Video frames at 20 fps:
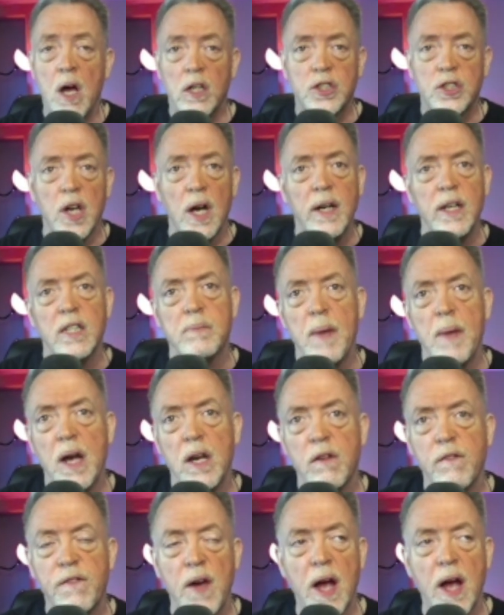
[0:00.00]
China's
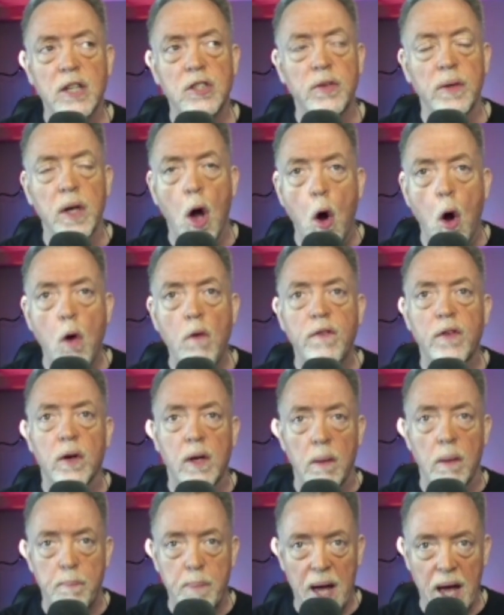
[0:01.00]
manufacturing
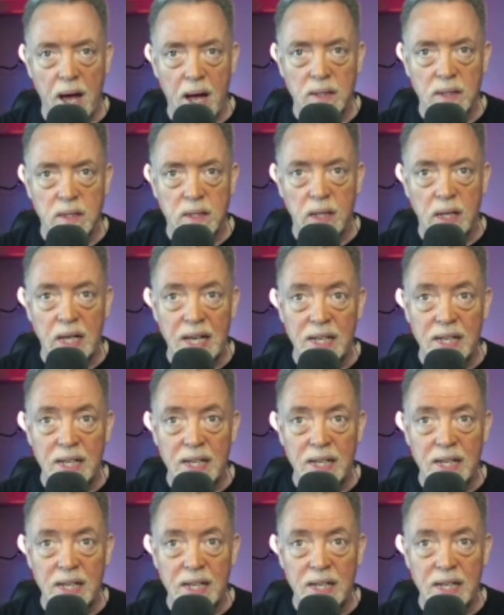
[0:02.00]
overcapacity